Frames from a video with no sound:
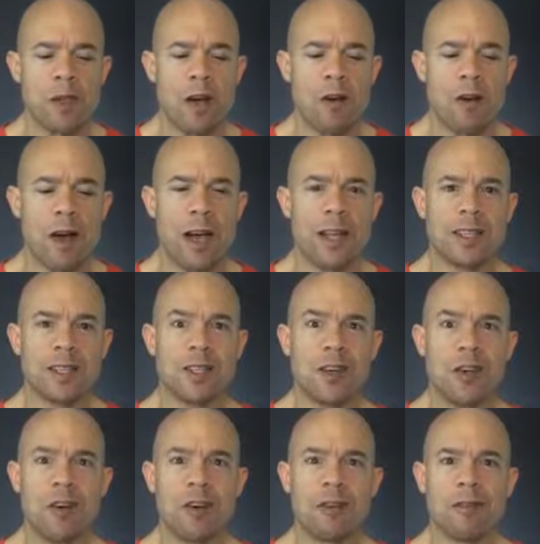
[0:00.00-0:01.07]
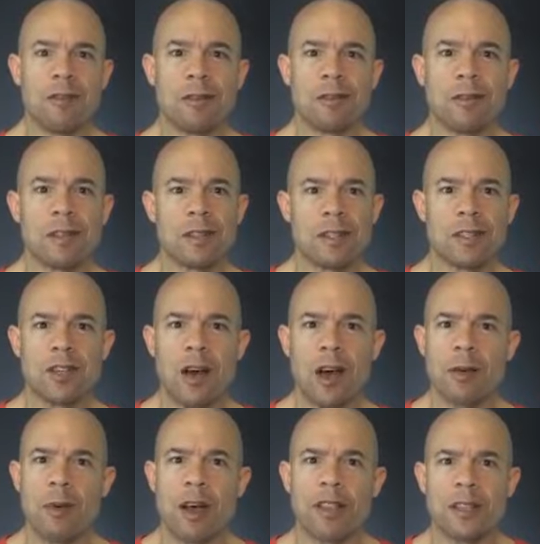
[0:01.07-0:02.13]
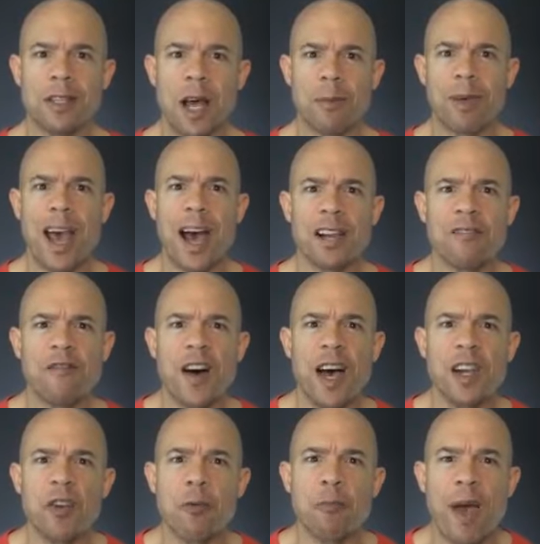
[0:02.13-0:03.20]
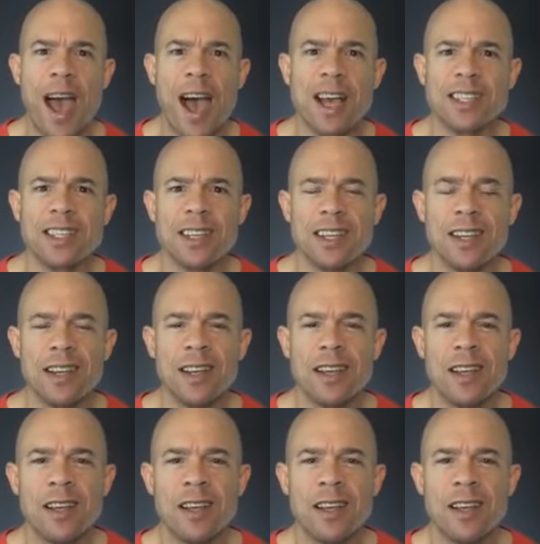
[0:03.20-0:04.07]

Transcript: All right, so let's talk about the topic: how to find your passion.